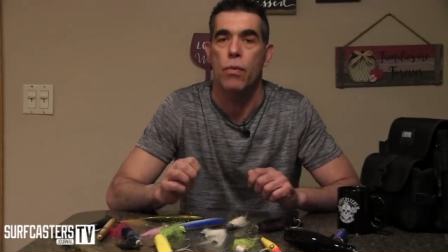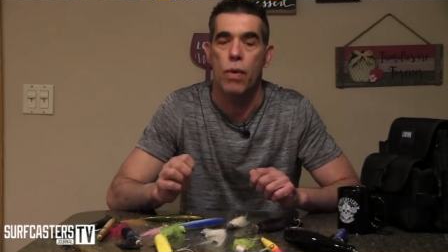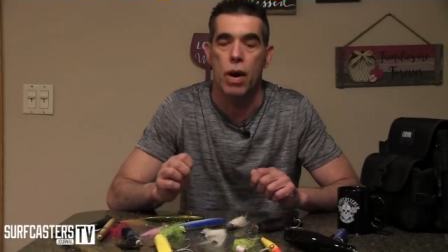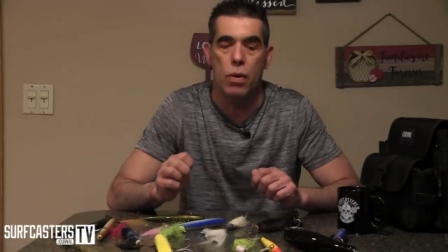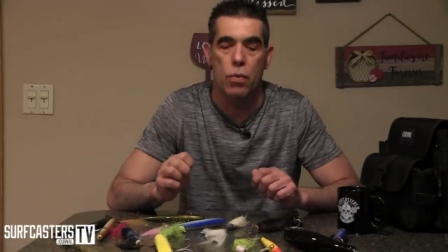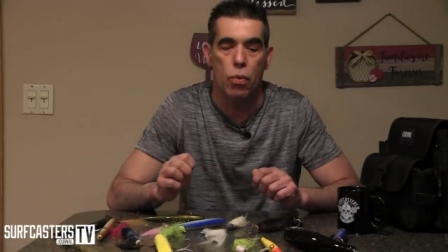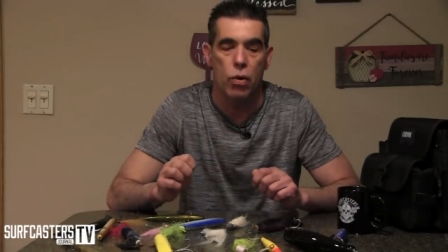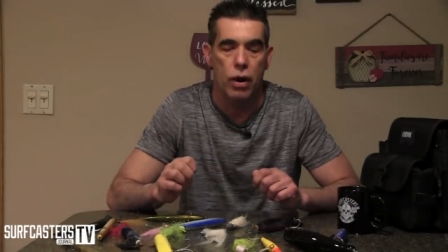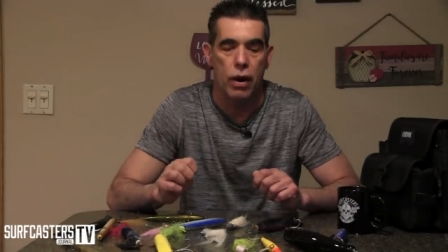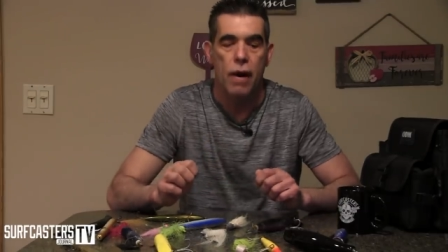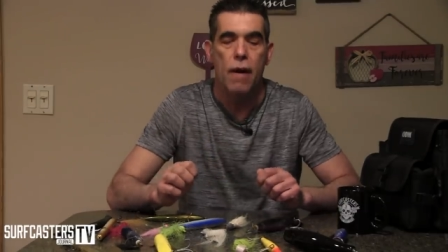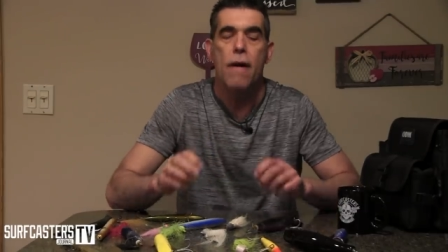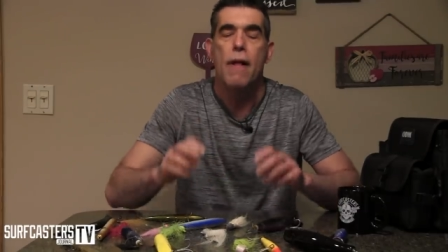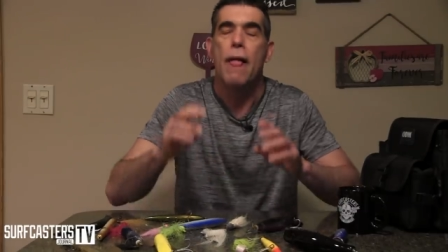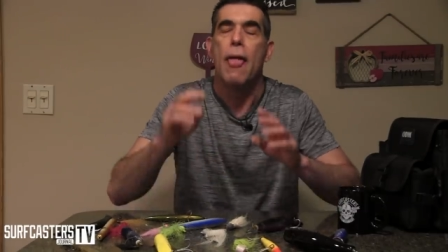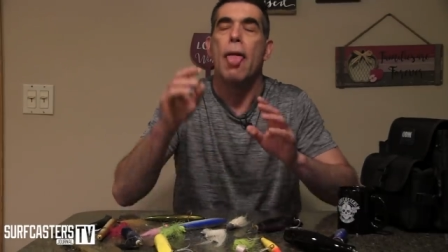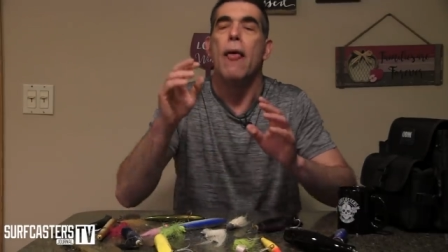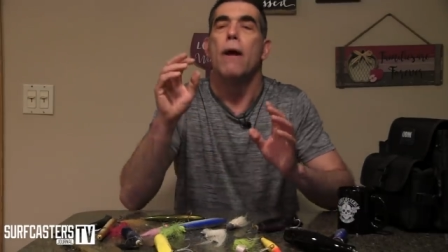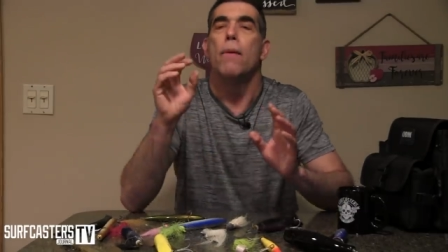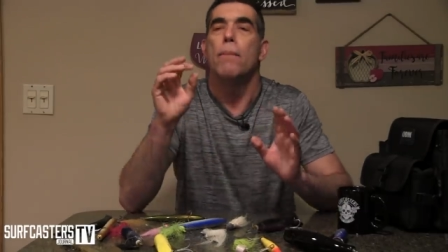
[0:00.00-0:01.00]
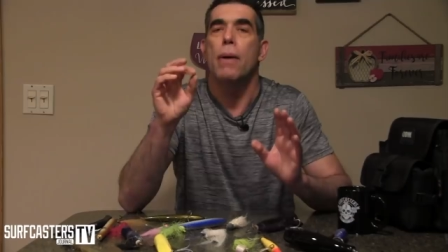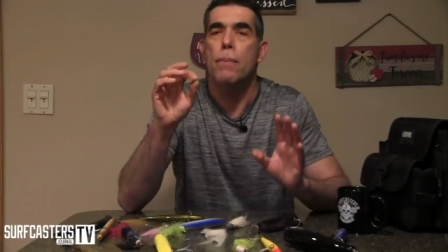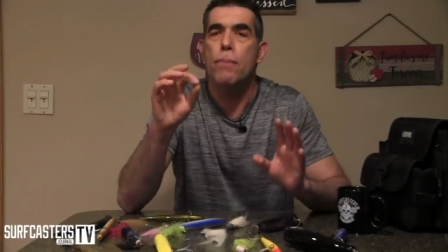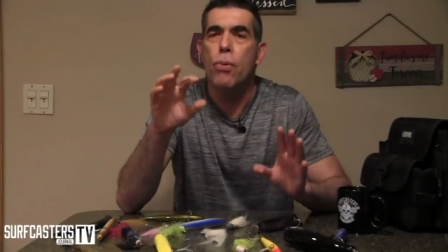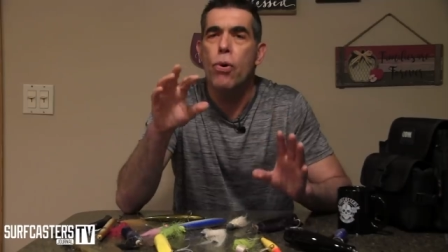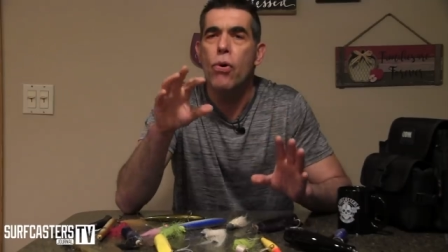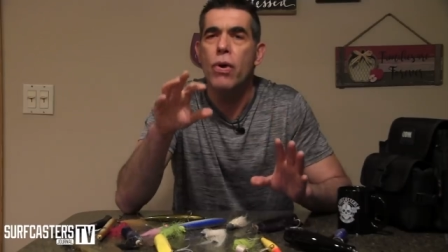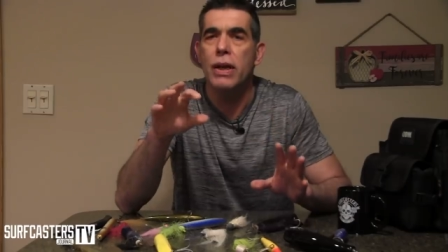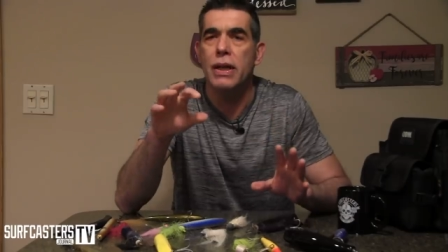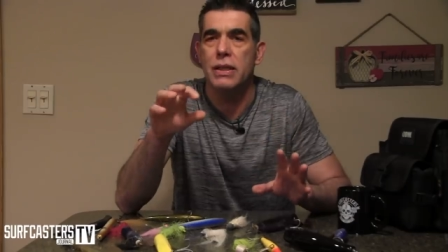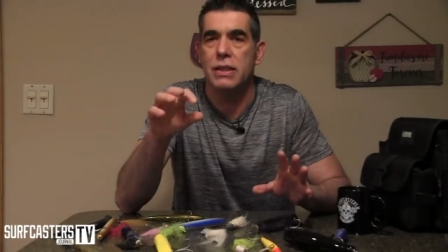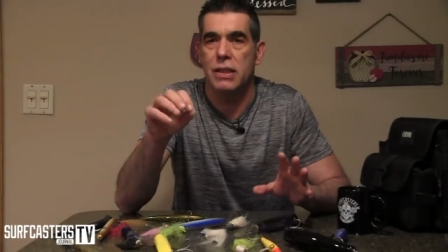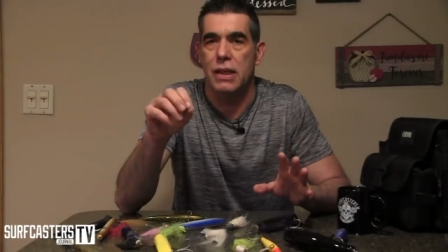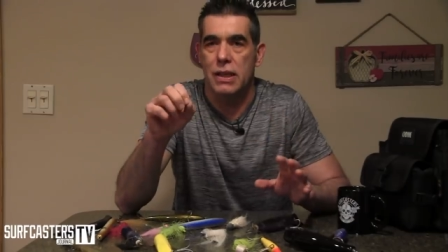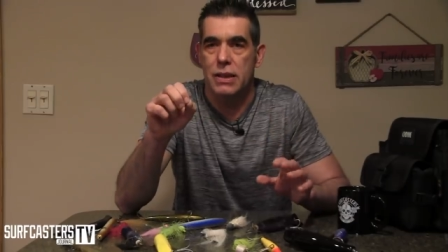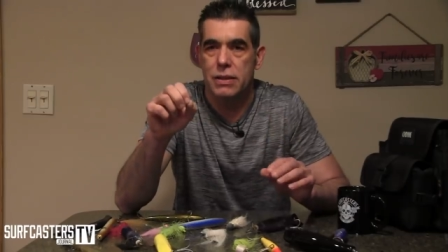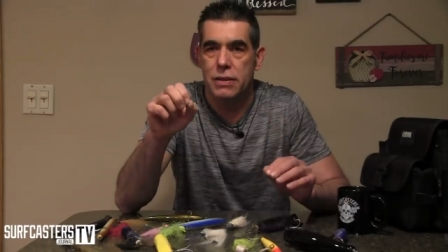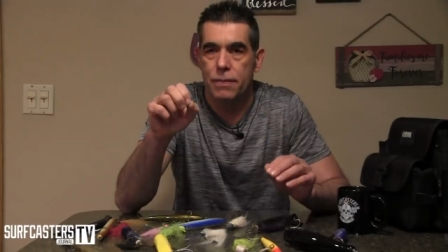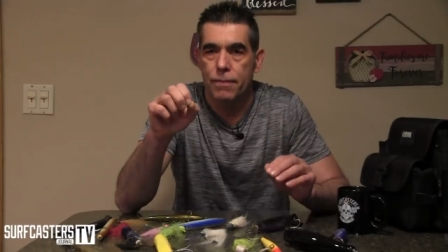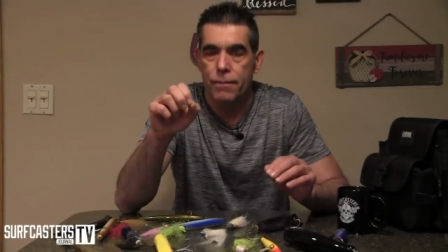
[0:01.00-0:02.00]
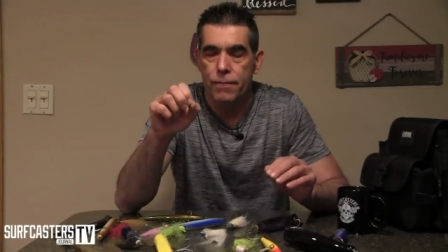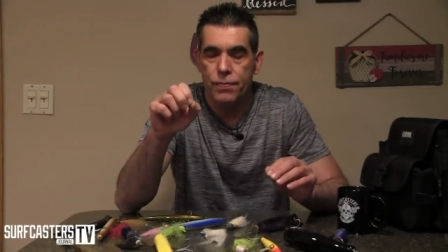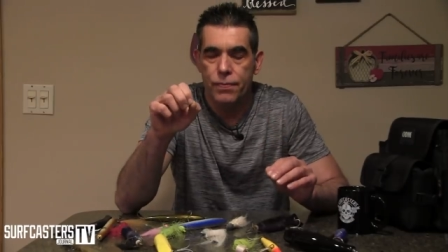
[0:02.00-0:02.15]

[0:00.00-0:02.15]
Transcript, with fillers: white water. My point is this.